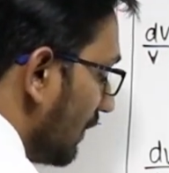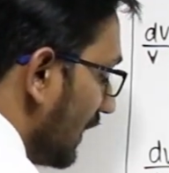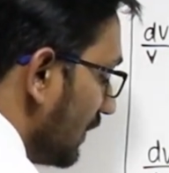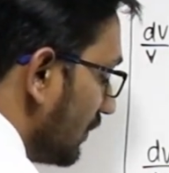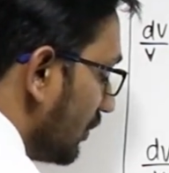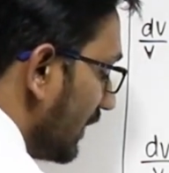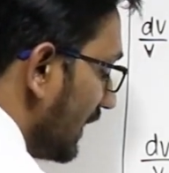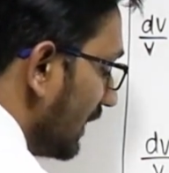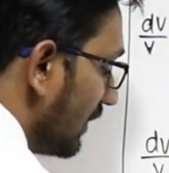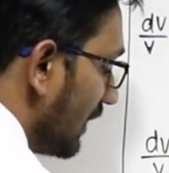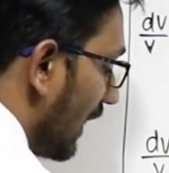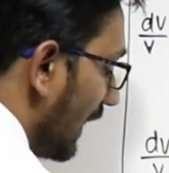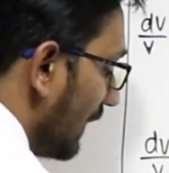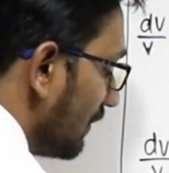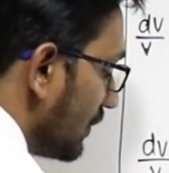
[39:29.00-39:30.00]
be 3
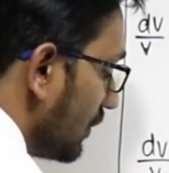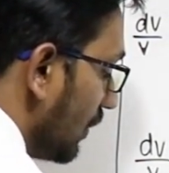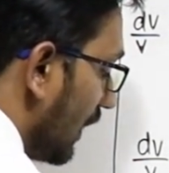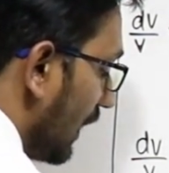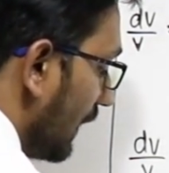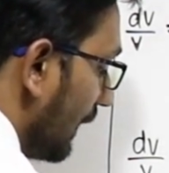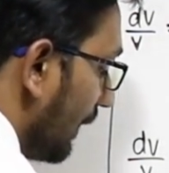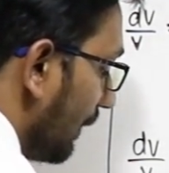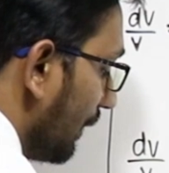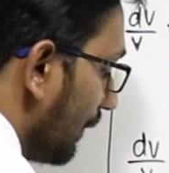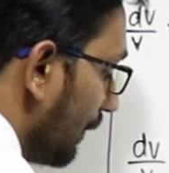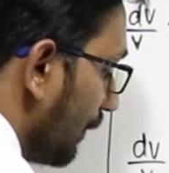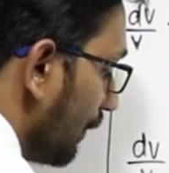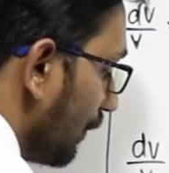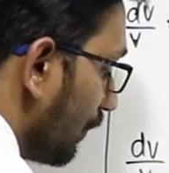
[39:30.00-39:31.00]
times your
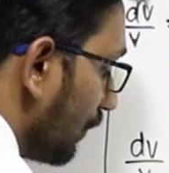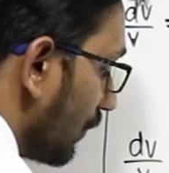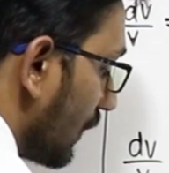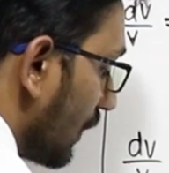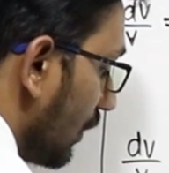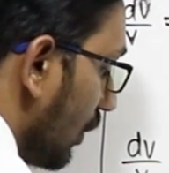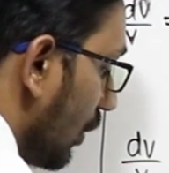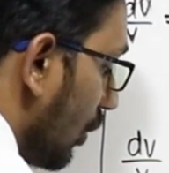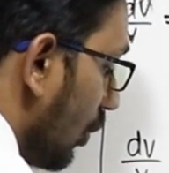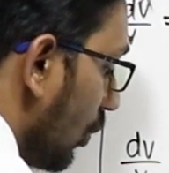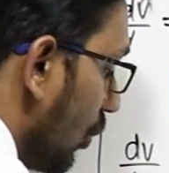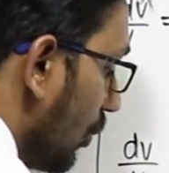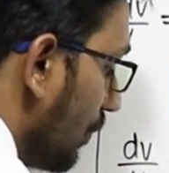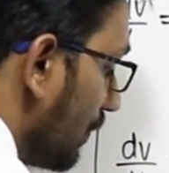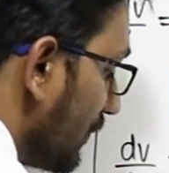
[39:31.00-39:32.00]

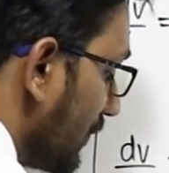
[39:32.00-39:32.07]
hoop